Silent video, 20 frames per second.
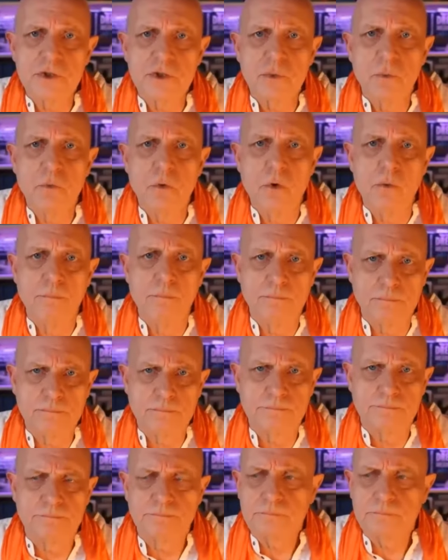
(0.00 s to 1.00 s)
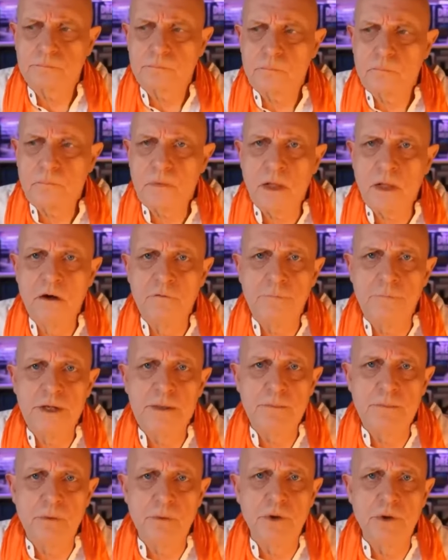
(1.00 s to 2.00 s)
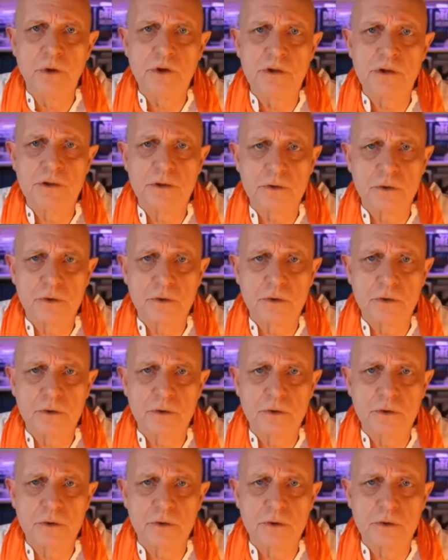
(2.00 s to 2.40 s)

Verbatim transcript: swarm of people knocking the